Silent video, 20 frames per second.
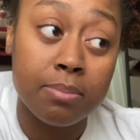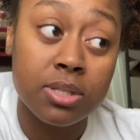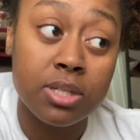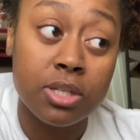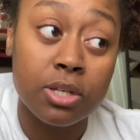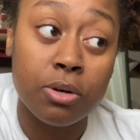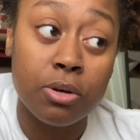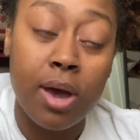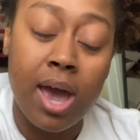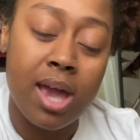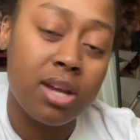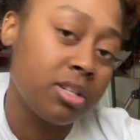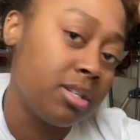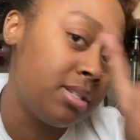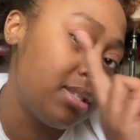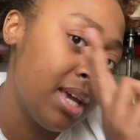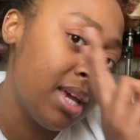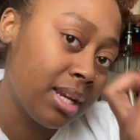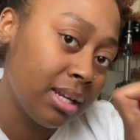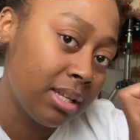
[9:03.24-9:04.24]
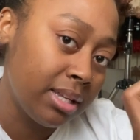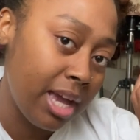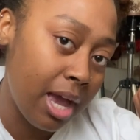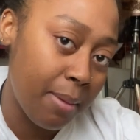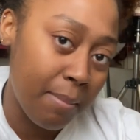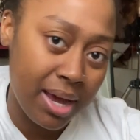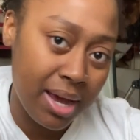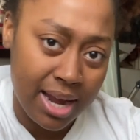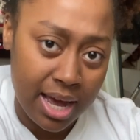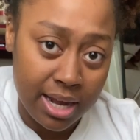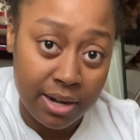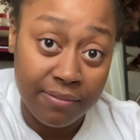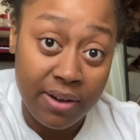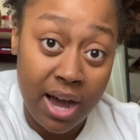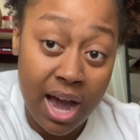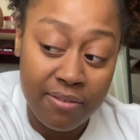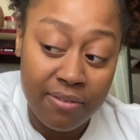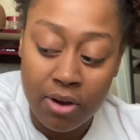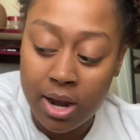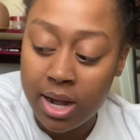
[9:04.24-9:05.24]
still actually technically at my
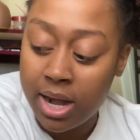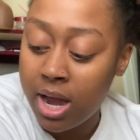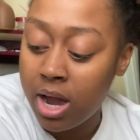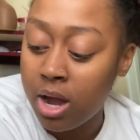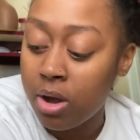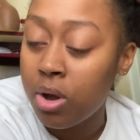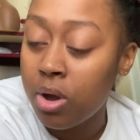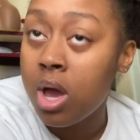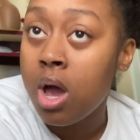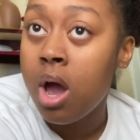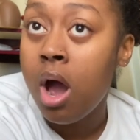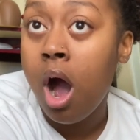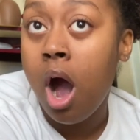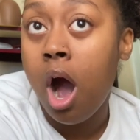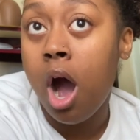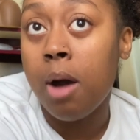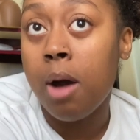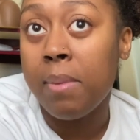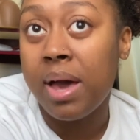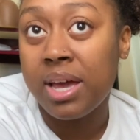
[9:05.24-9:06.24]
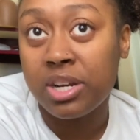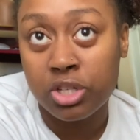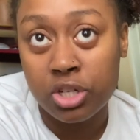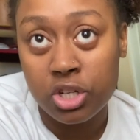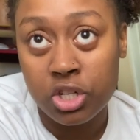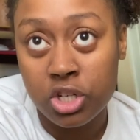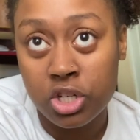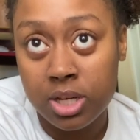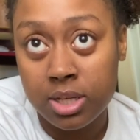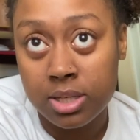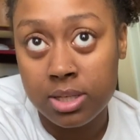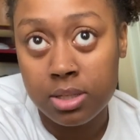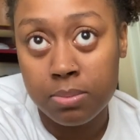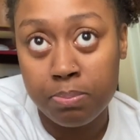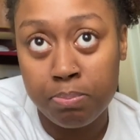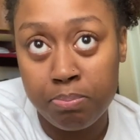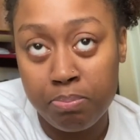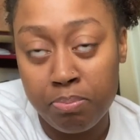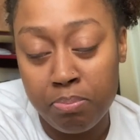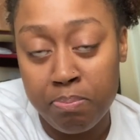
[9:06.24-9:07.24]
9-to-5 right now. I actually just
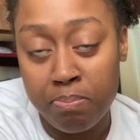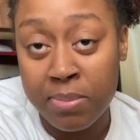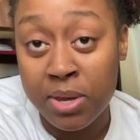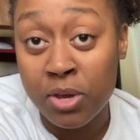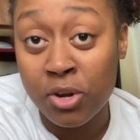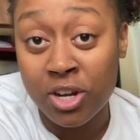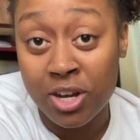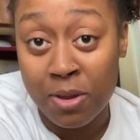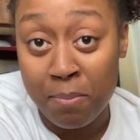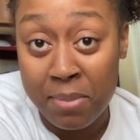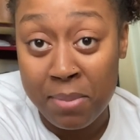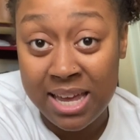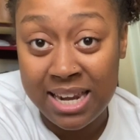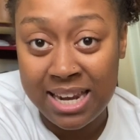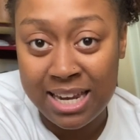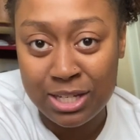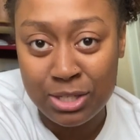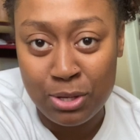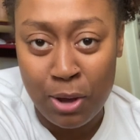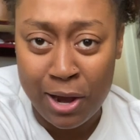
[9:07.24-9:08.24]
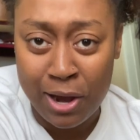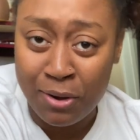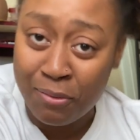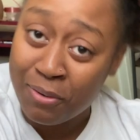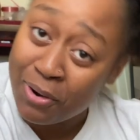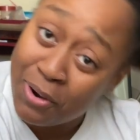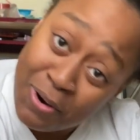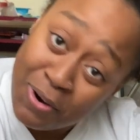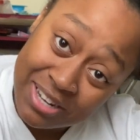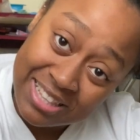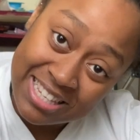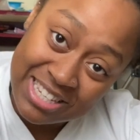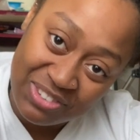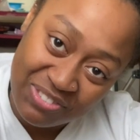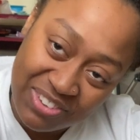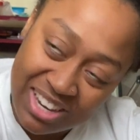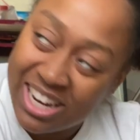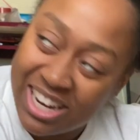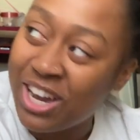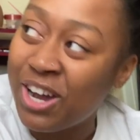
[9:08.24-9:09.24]
muted a meeting so I can record this
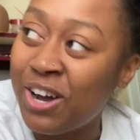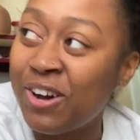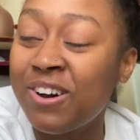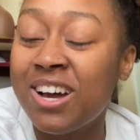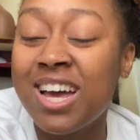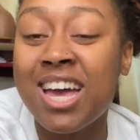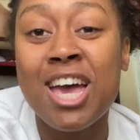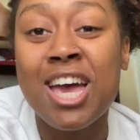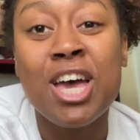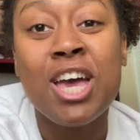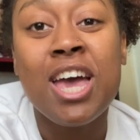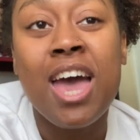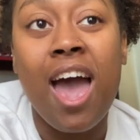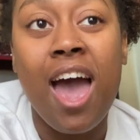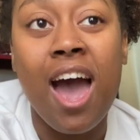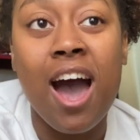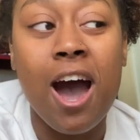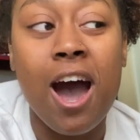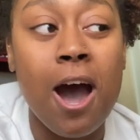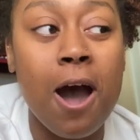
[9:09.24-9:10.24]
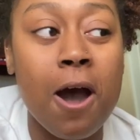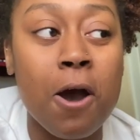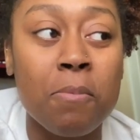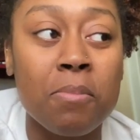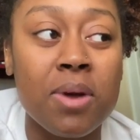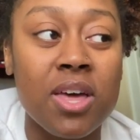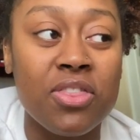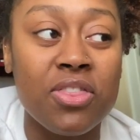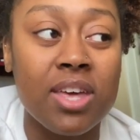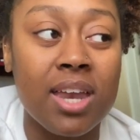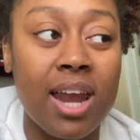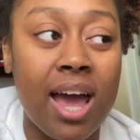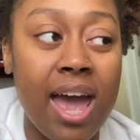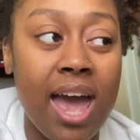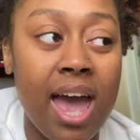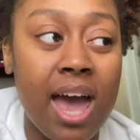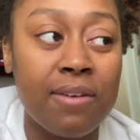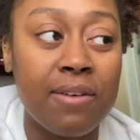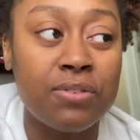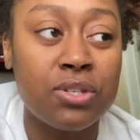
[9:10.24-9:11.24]
video. And then I
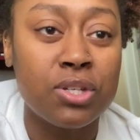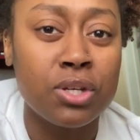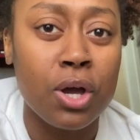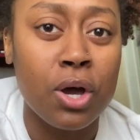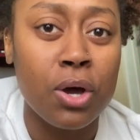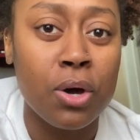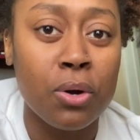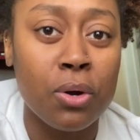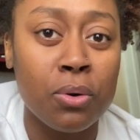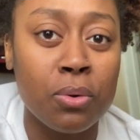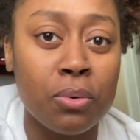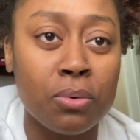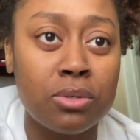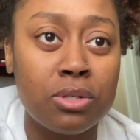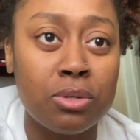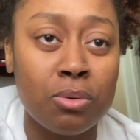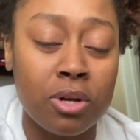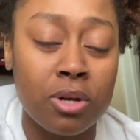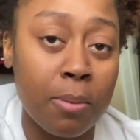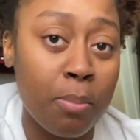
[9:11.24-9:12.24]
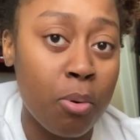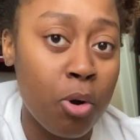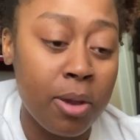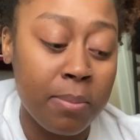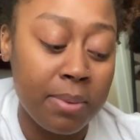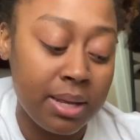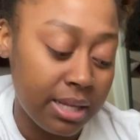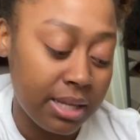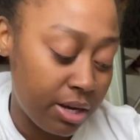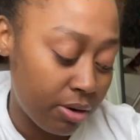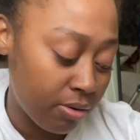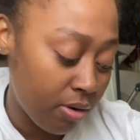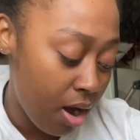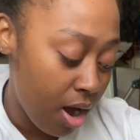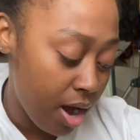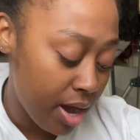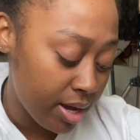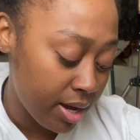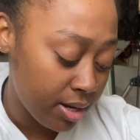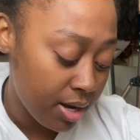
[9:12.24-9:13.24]
have to go to an appointment later
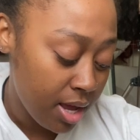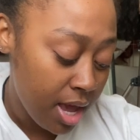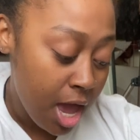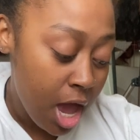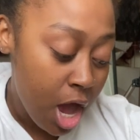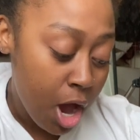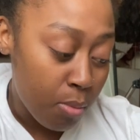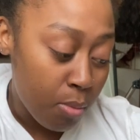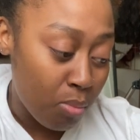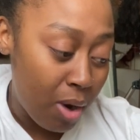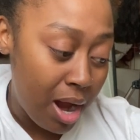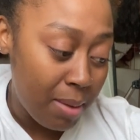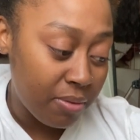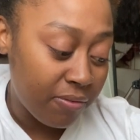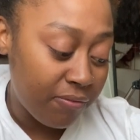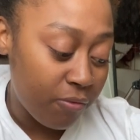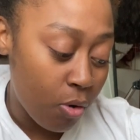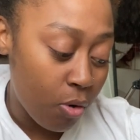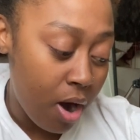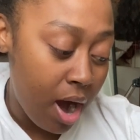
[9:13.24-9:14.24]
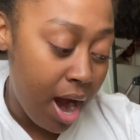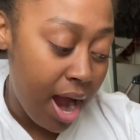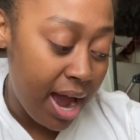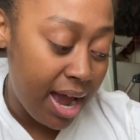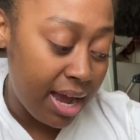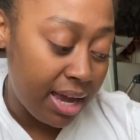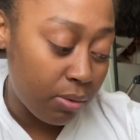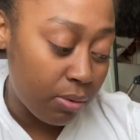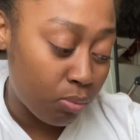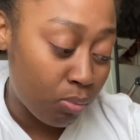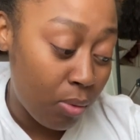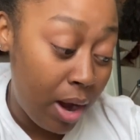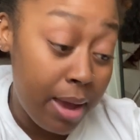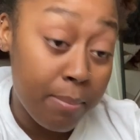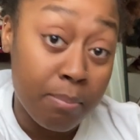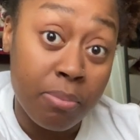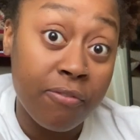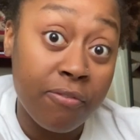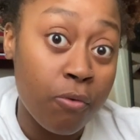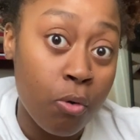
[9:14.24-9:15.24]
on right before
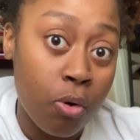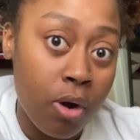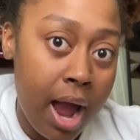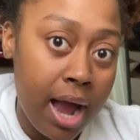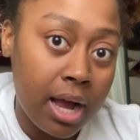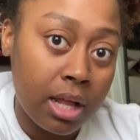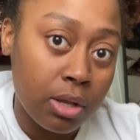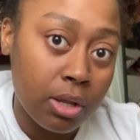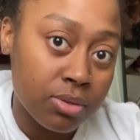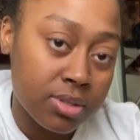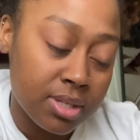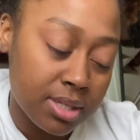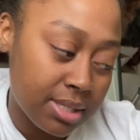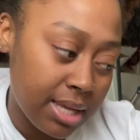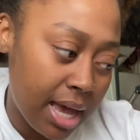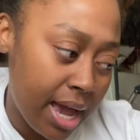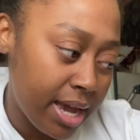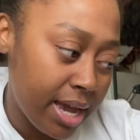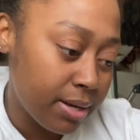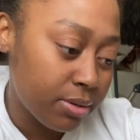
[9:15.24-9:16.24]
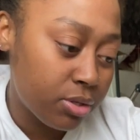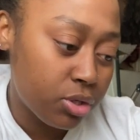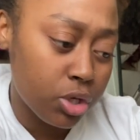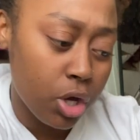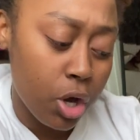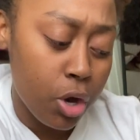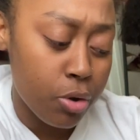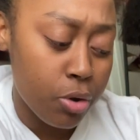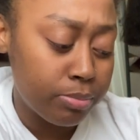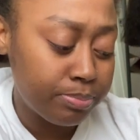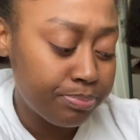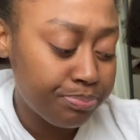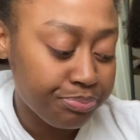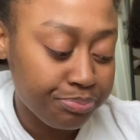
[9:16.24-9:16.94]
I close the site. So